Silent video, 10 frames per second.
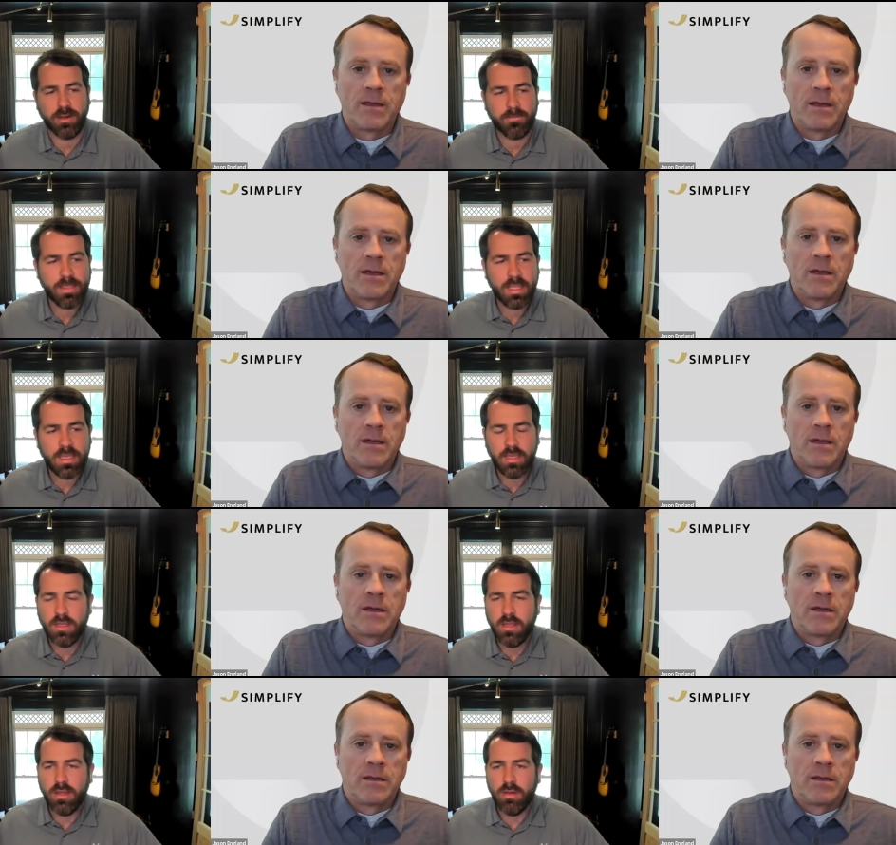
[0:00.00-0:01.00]
Speaker 1: that.
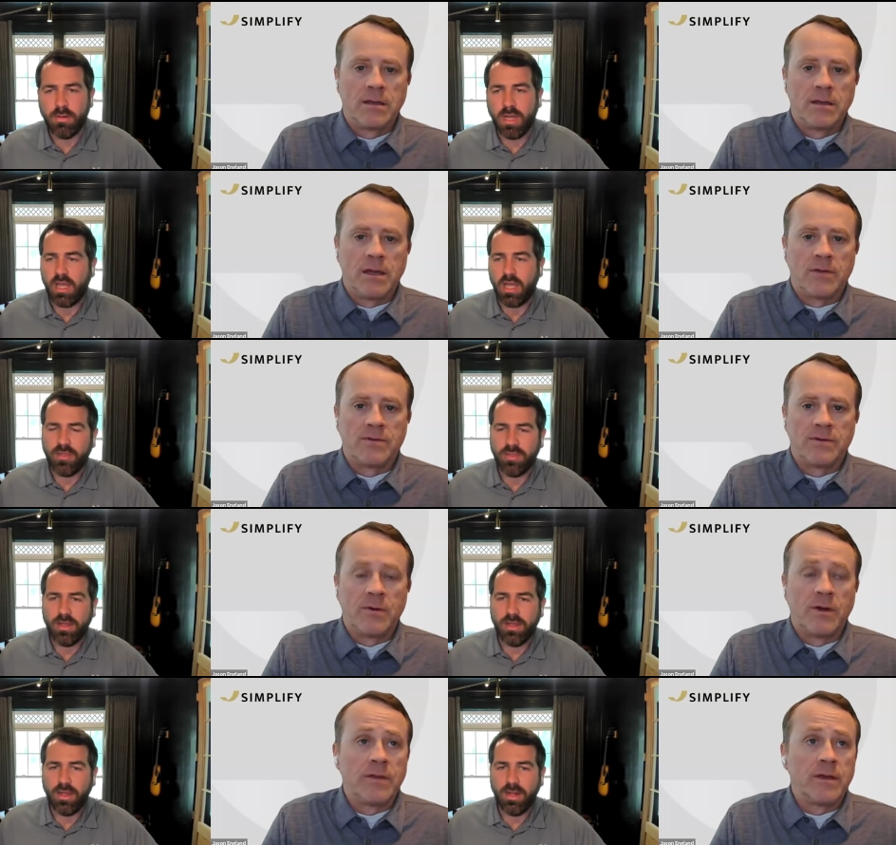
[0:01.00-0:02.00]
Yeah. Well,
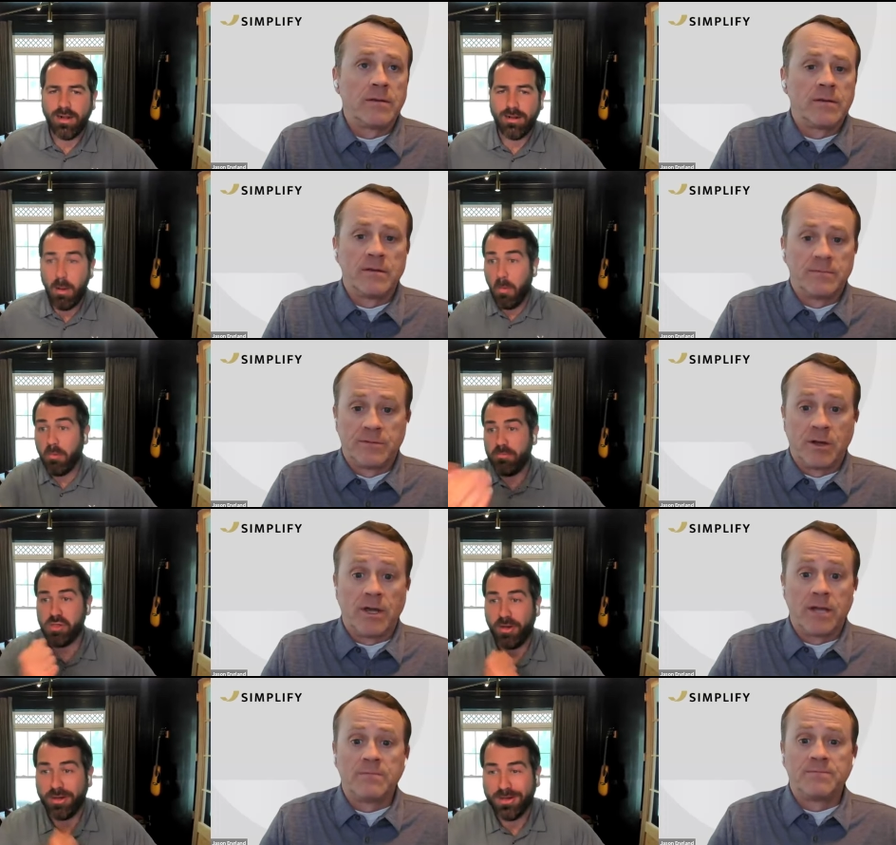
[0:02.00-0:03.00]
think, and then go
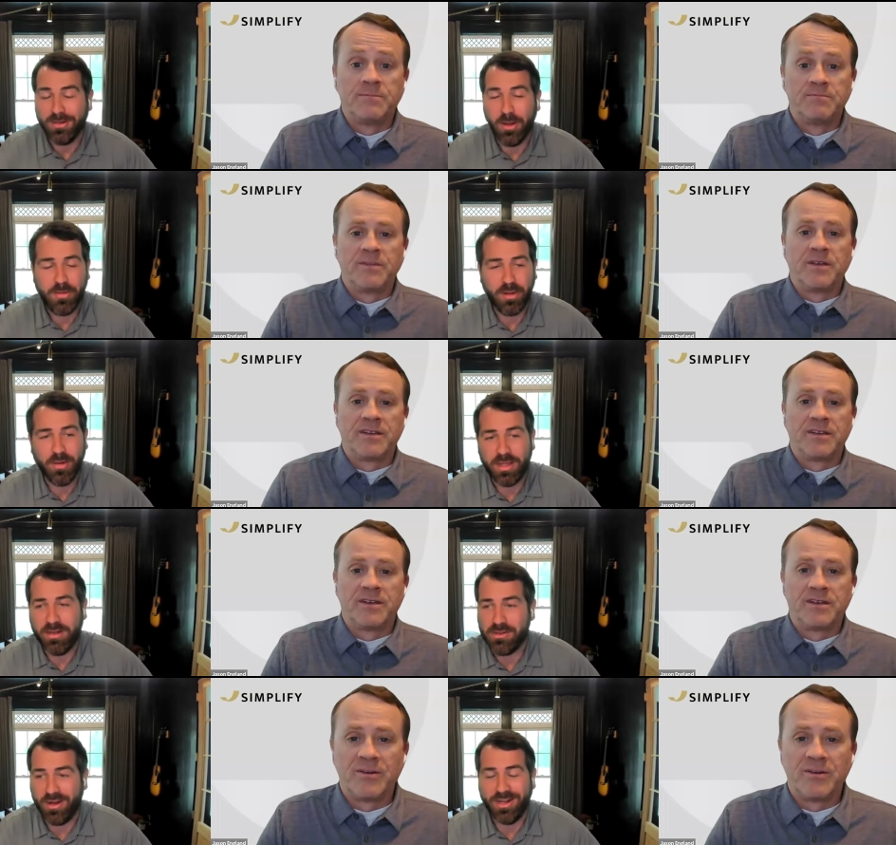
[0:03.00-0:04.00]
ahead. Sorry. Nope. Go
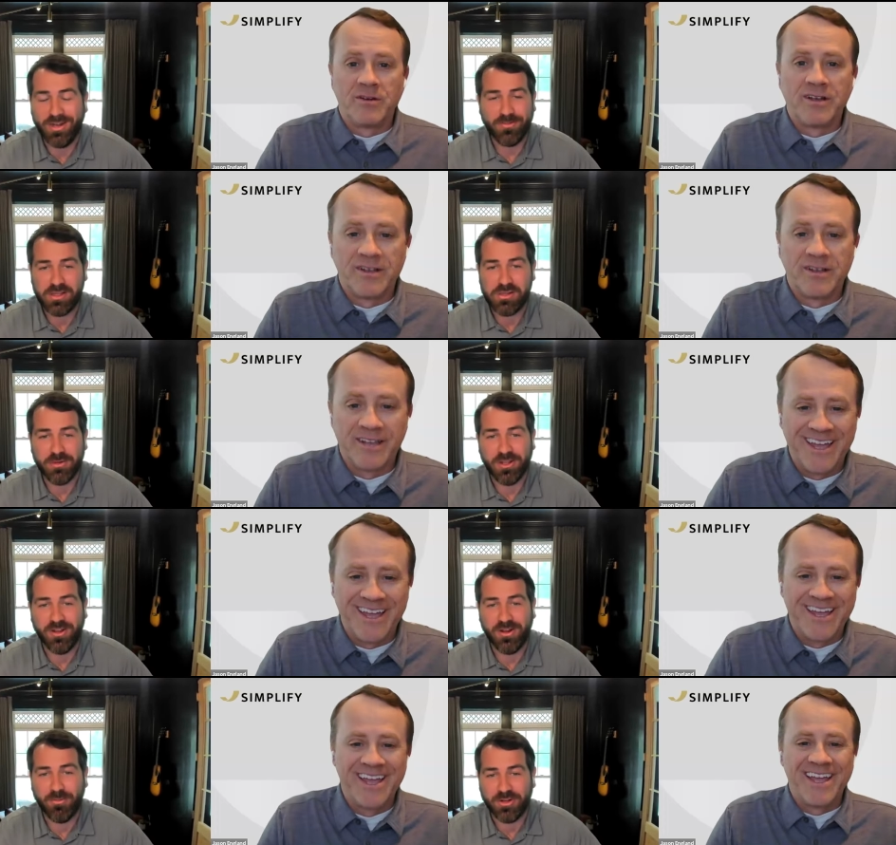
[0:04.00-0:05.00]
ahead. Sorry. I didn't realize you
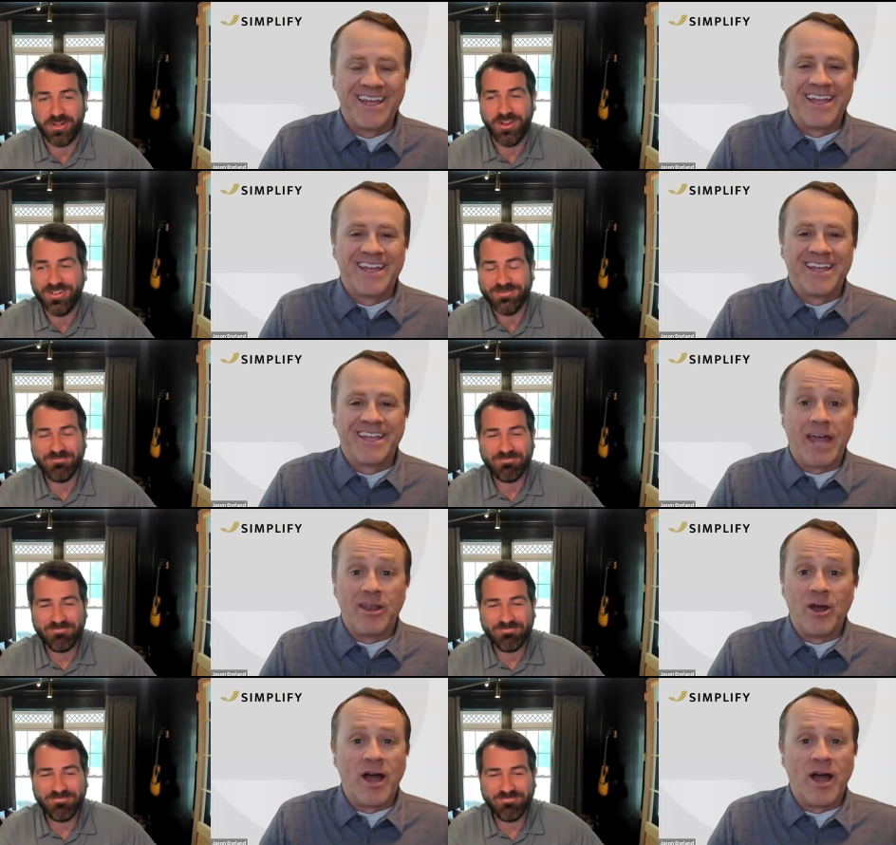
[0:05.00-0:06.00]
were done. I weren't done. Yeah.
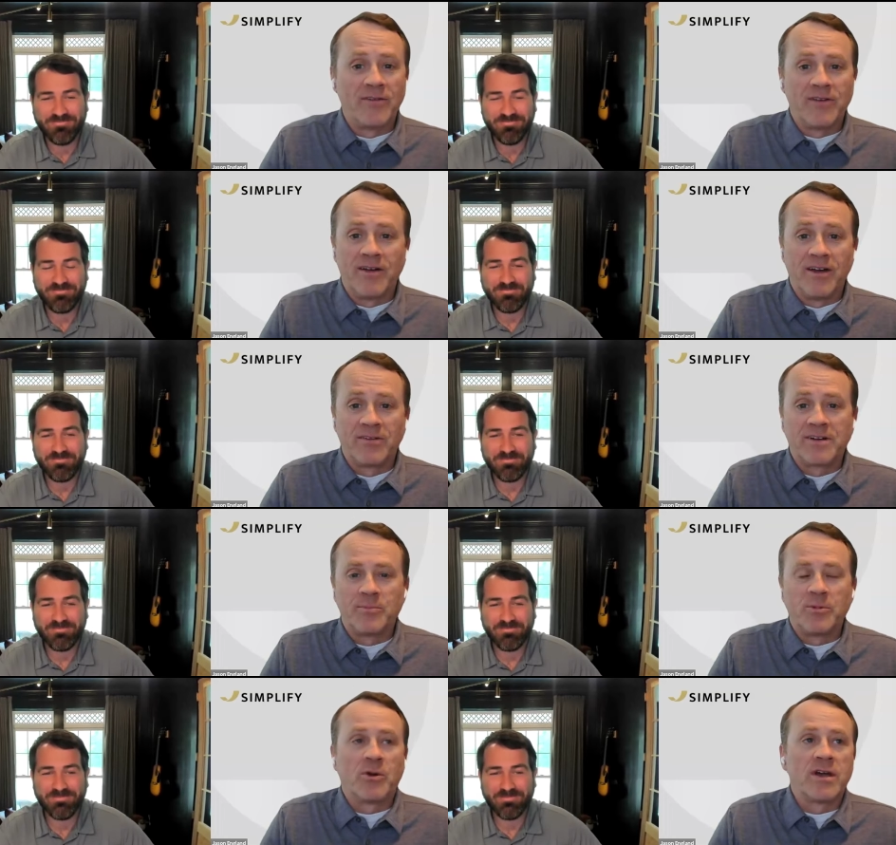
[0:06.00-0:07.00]
No,
Speaker 2: I have, I have a
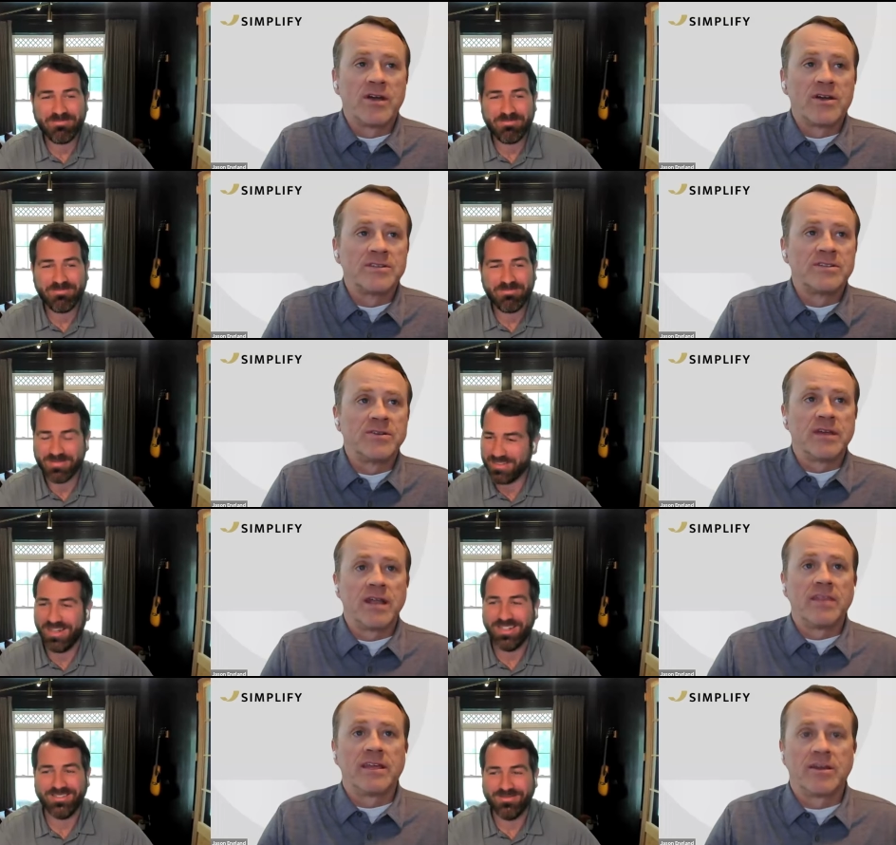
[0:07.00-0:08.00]
couple more areas too that
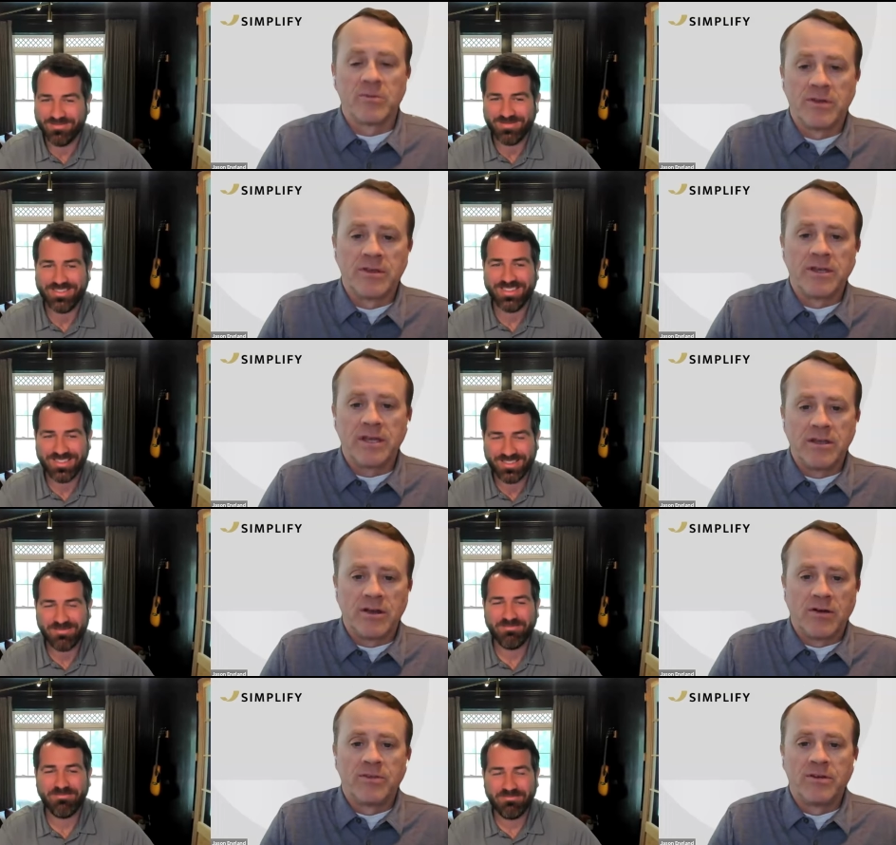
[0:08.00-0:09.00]
I think are really, you
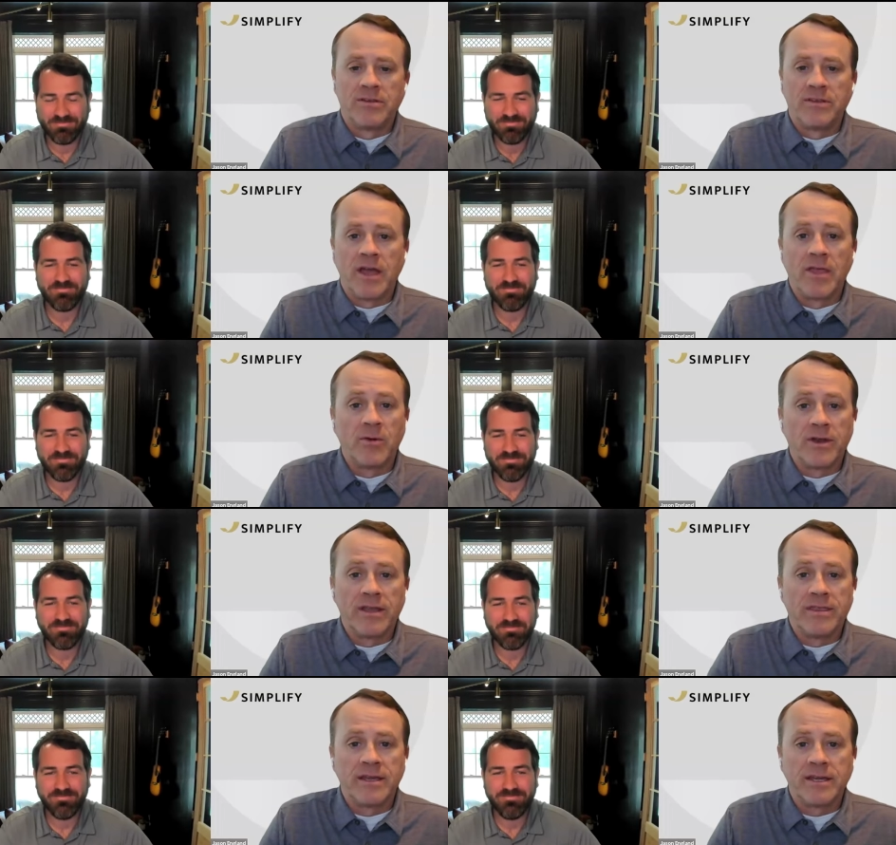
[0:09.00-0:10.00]
know, the, the other one I
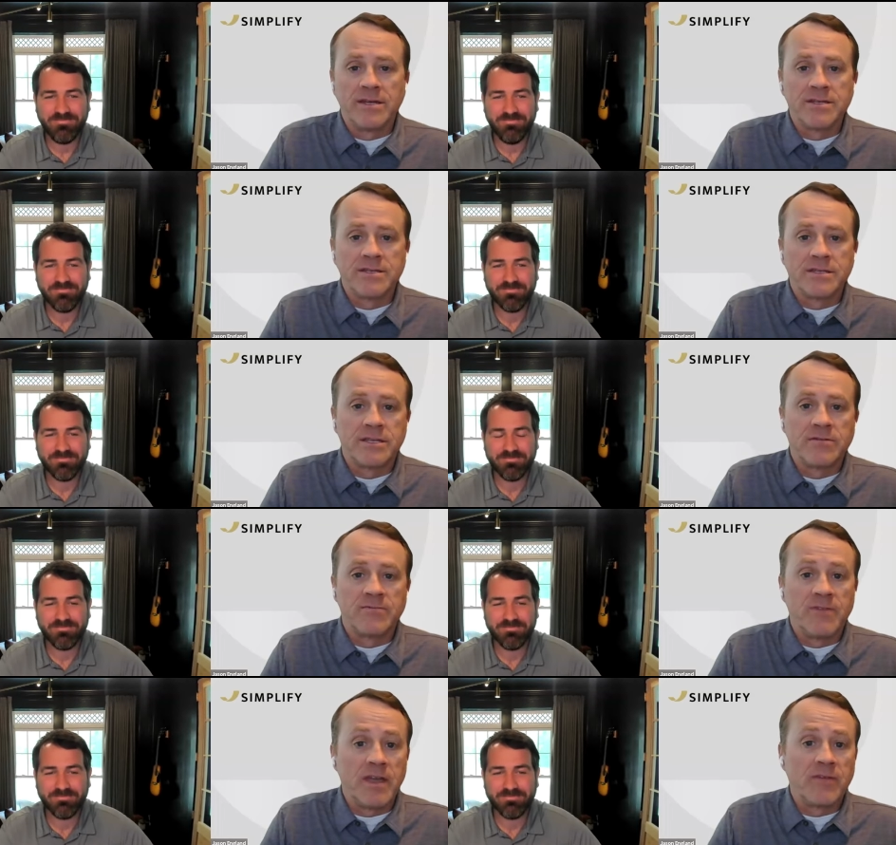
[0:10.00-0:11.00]
think is the
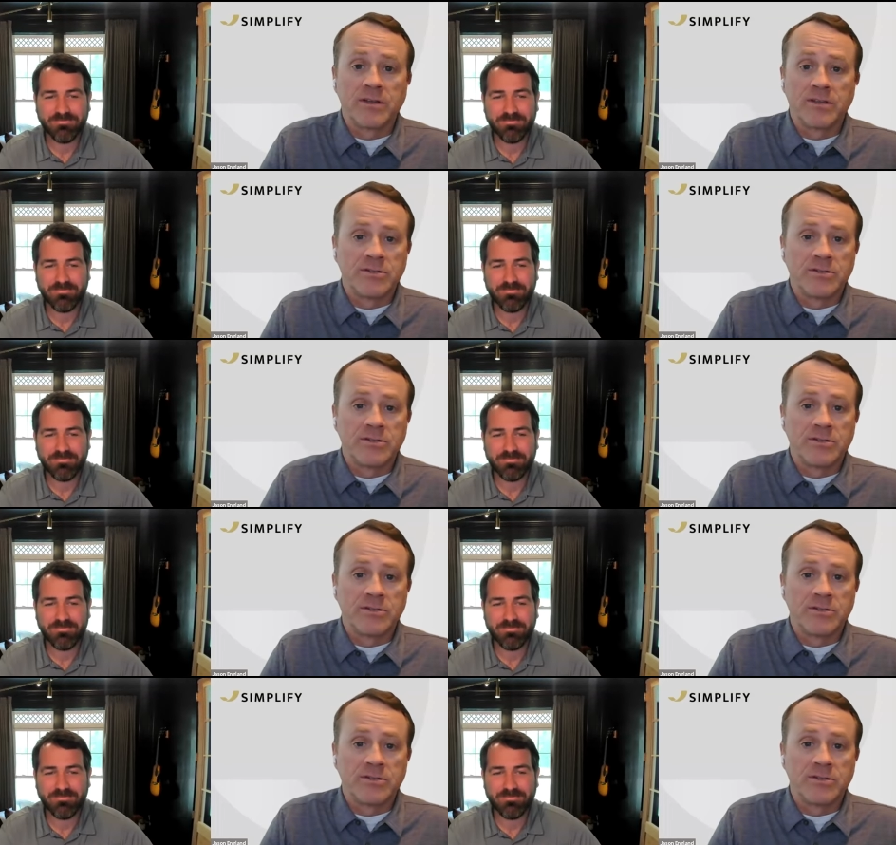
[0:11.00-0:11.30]
favoring the